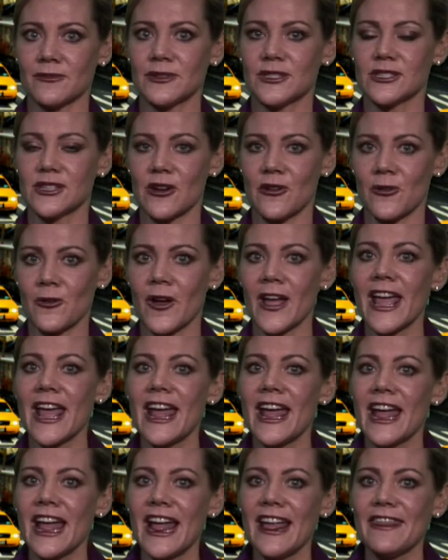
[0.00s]
So
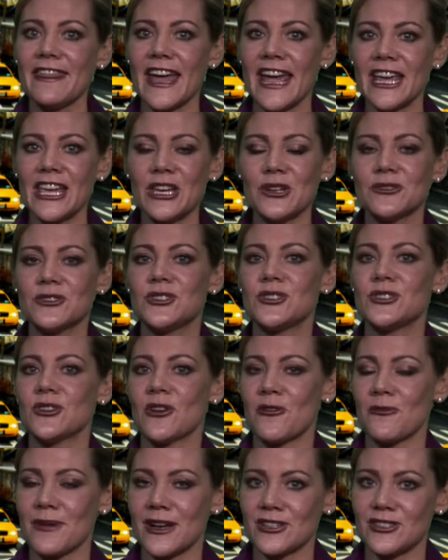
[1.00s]
thank you
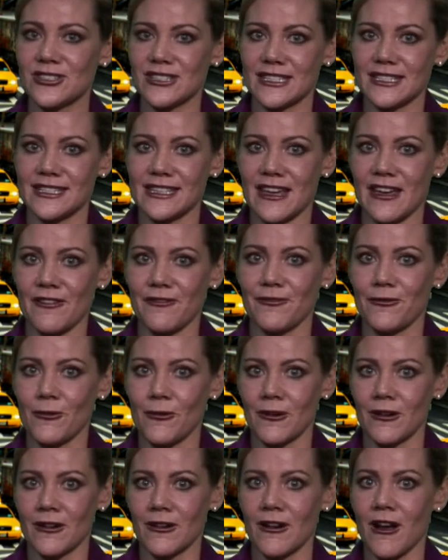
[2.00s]
so much, Lisa,
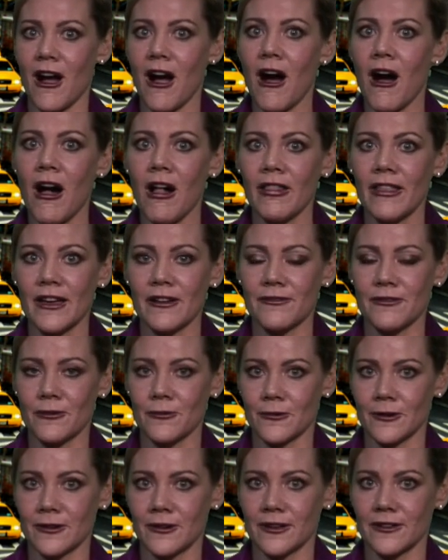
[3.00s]
for all of the
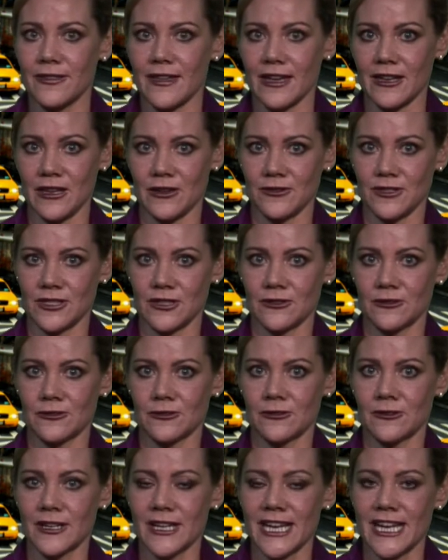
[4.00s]
work that you
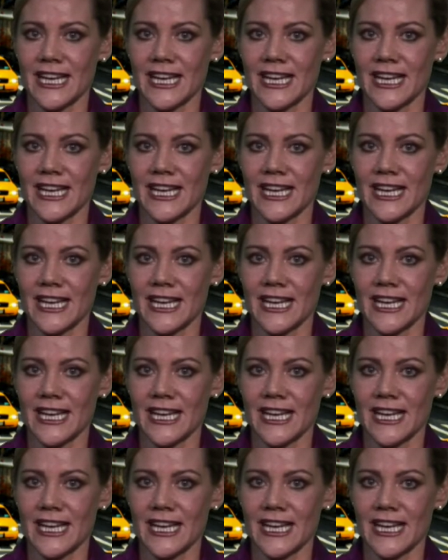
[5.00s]
do.